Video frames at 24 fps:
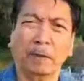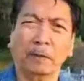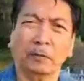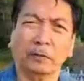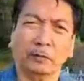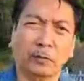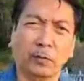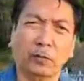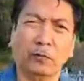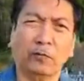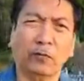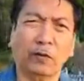
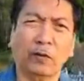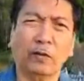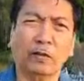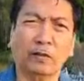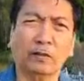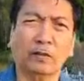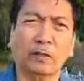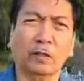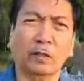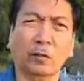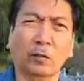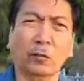So
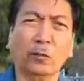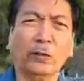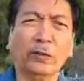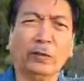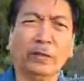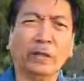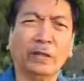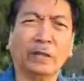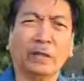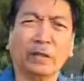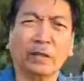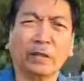friends, with
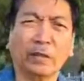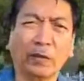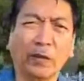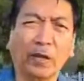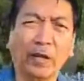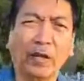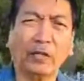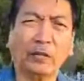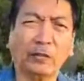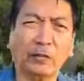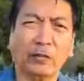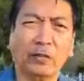that
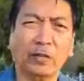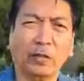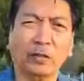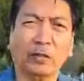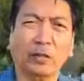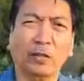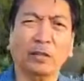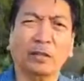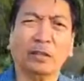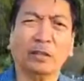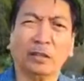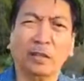creation now
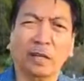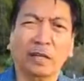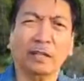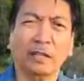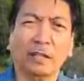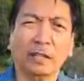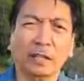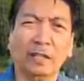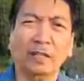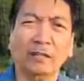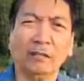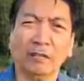that God
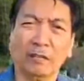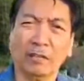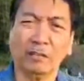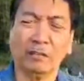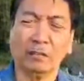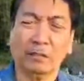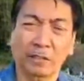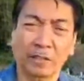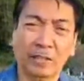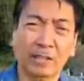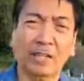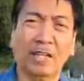has given us,
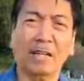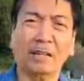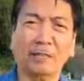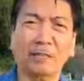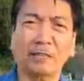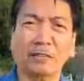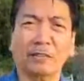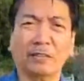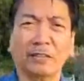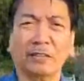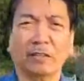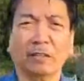this life
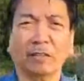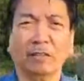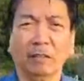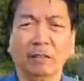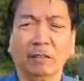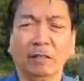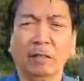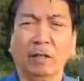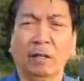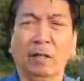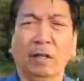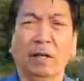itself,
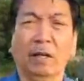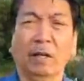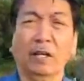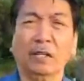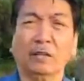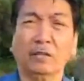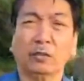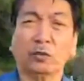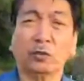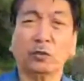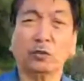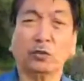
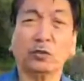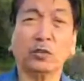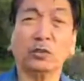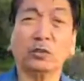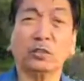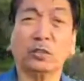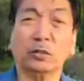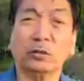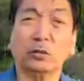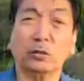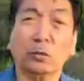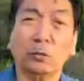let's use this
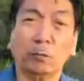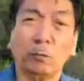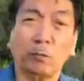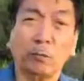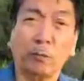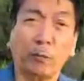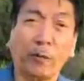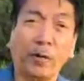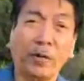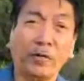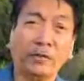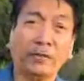now to
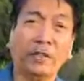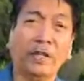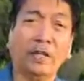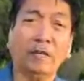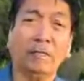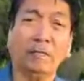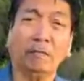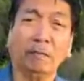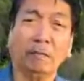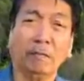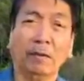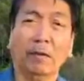praise
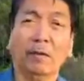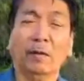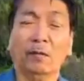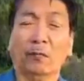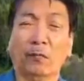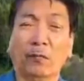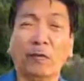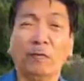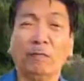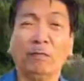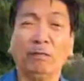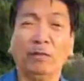Him
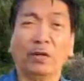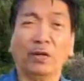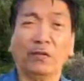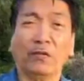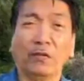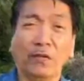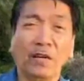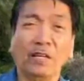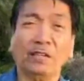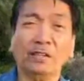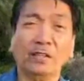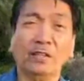from the
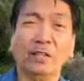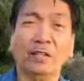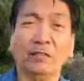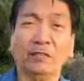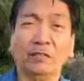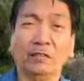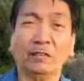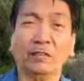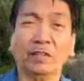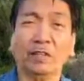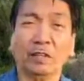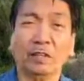rising
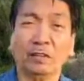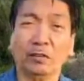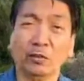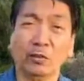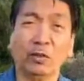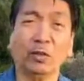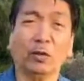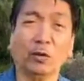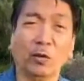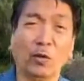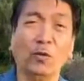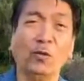of the sun
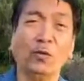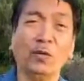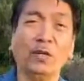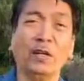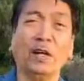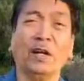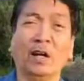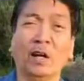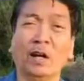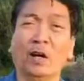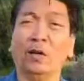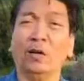to the
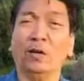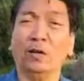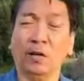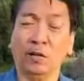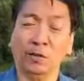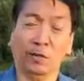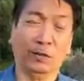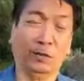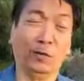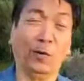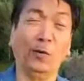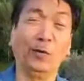going, out,
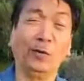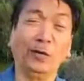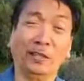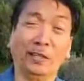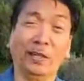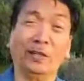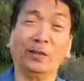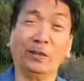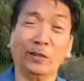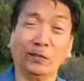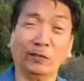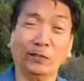going
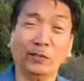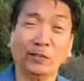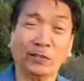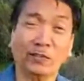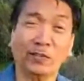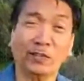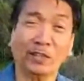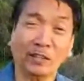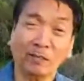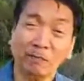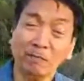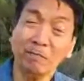down of the
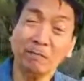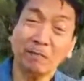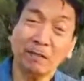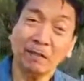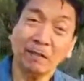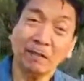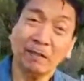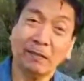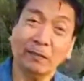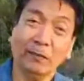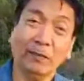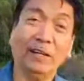same.
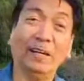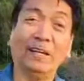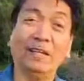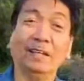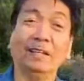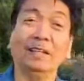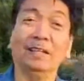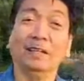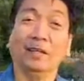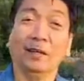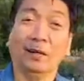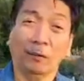
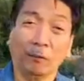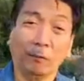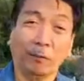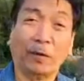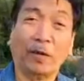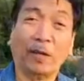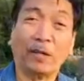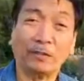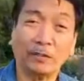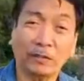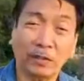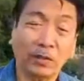Well,
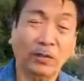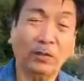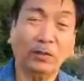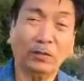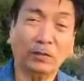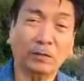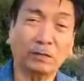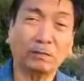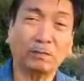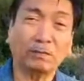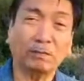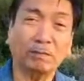praise the
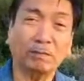Lord.